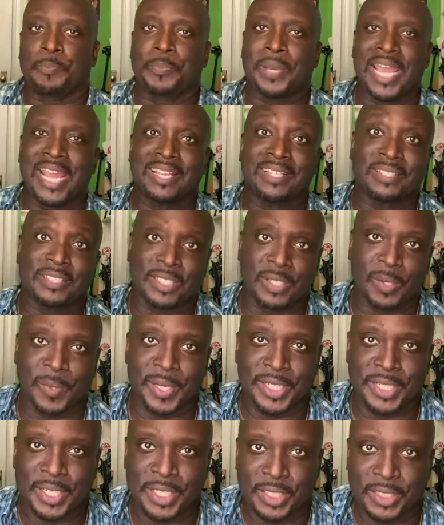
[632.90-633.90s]
paint
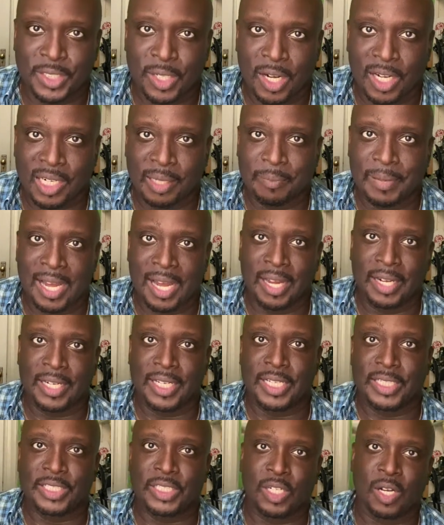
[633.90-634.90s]
squeezer you're talking about
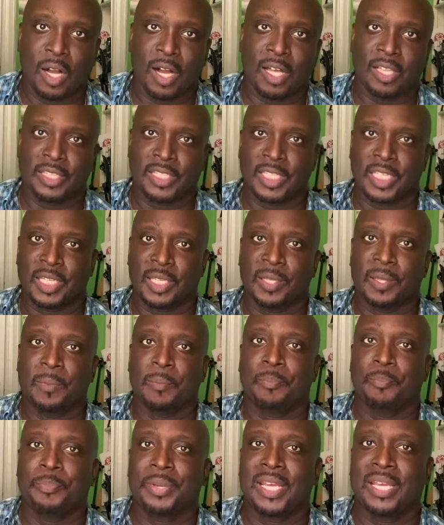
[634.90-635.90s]
is called the
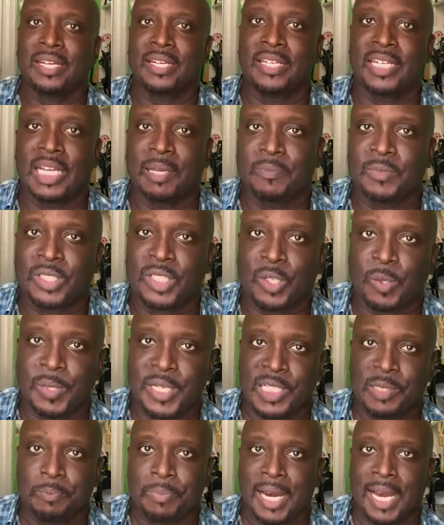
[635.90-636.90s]
pin nibbed
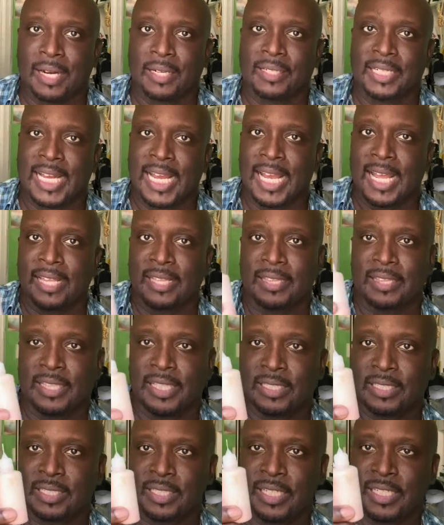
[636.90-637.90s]
squeeze bottle, and
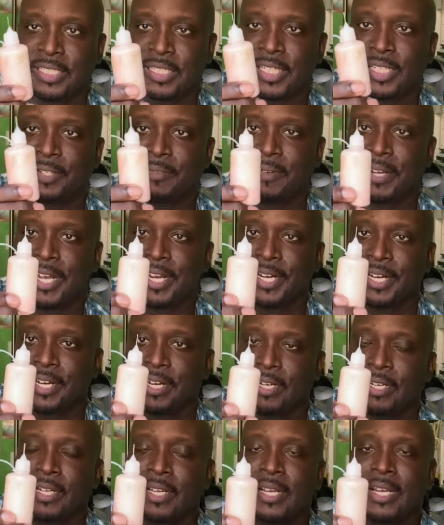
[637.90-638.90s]
this is it right
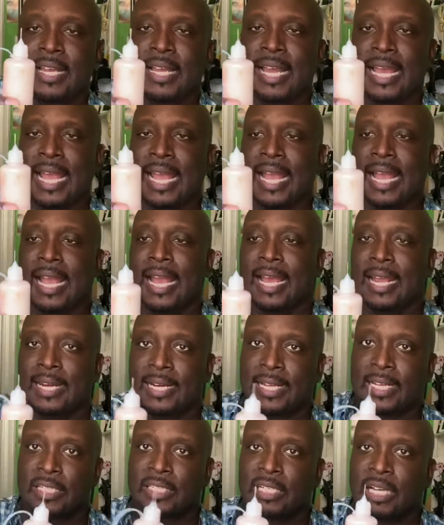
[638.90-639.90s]
here.
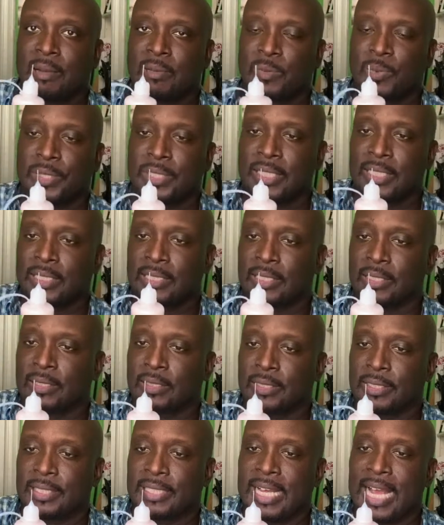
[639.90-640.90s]
And it comes with this
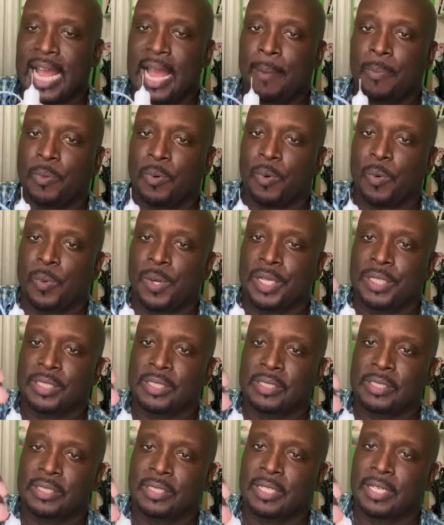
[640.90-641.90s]
little cap,
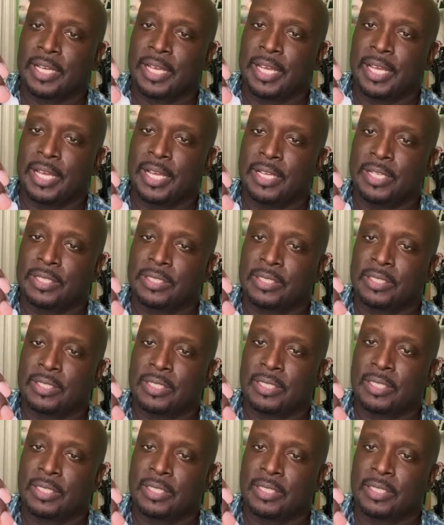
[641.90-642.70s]
which is